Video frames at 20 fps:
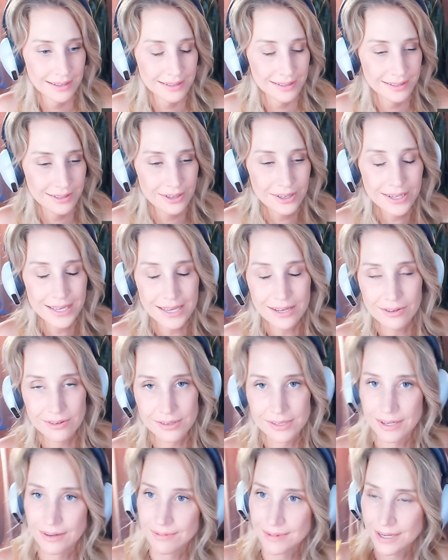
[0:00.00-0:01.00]
You giggle
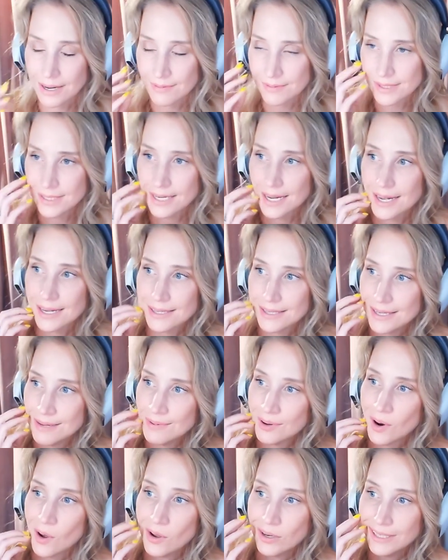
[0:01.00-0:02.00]
sometimes, Darcy,
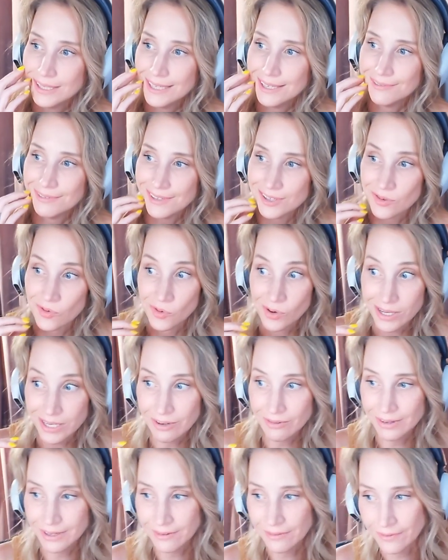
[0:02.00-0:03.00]
but only if it's really,
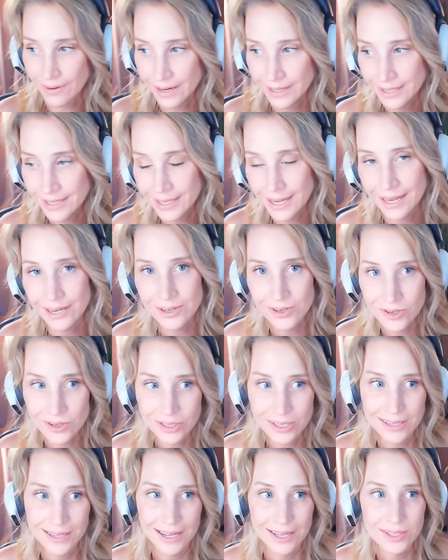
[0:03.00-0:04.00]
really funny, and
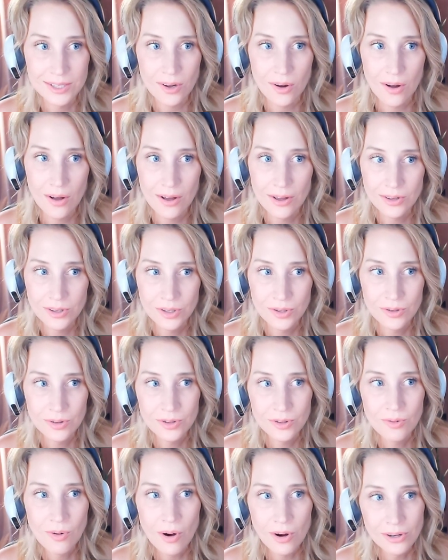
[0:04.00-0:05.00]
usually that's
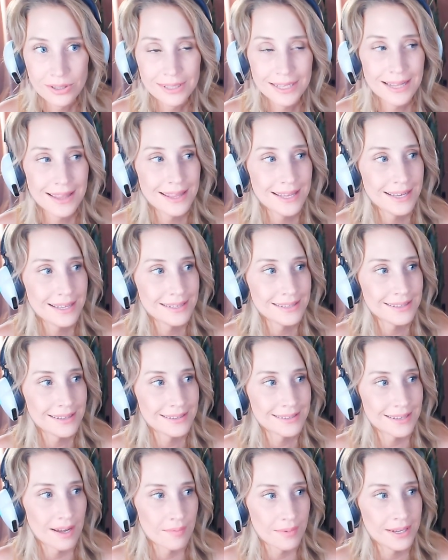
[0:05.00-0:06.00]
you only think
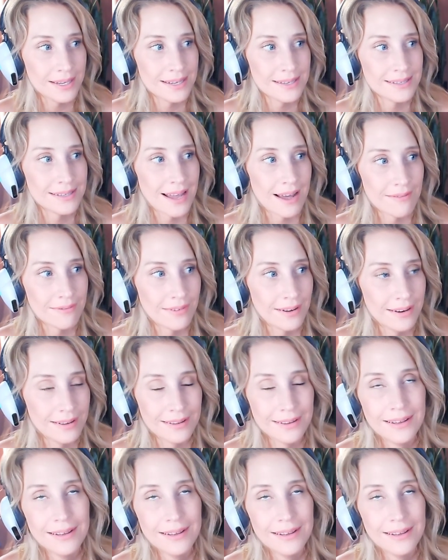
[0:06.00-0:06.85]
something is that funny.